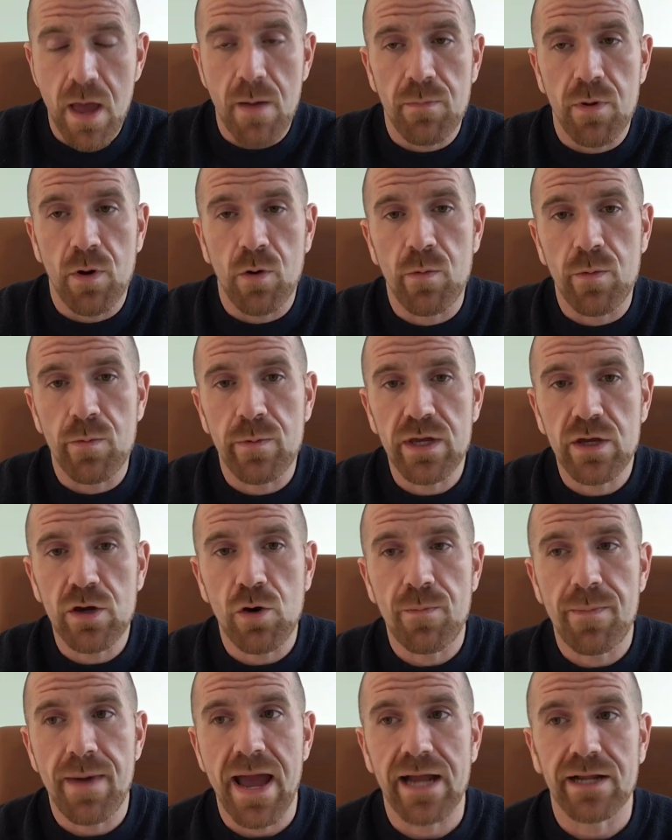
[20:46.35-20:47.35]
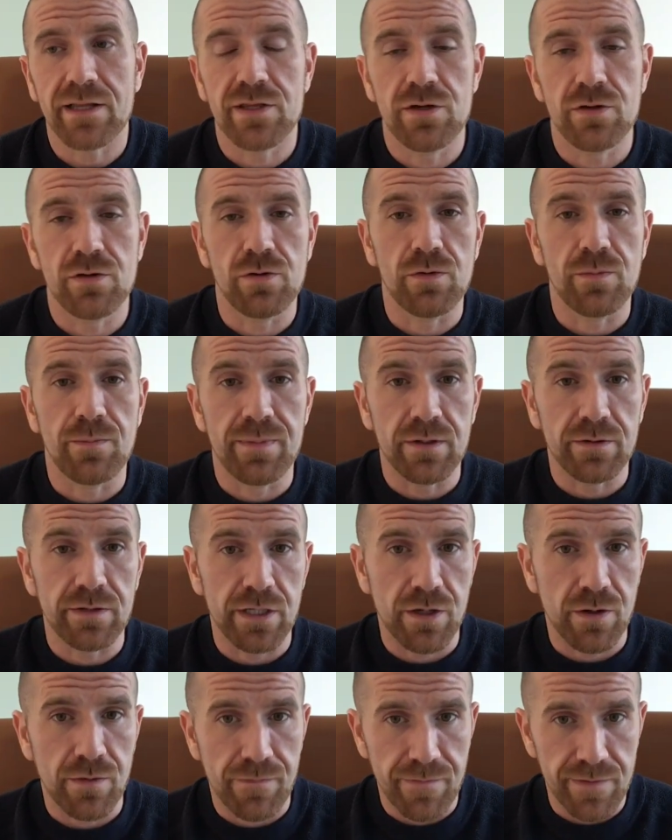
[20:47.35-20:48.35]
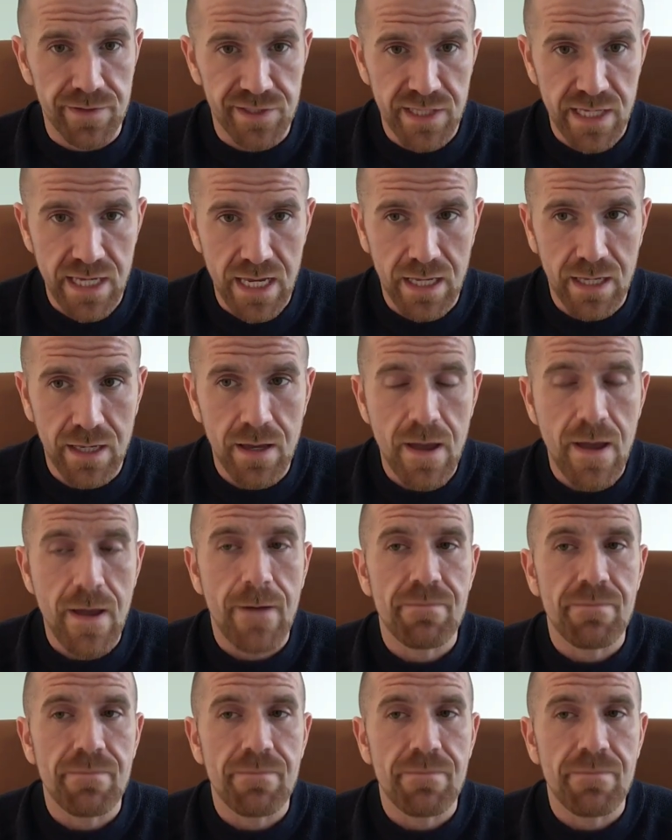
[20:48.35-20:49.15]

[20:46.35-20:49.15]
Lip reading: But when we go back to building your physique,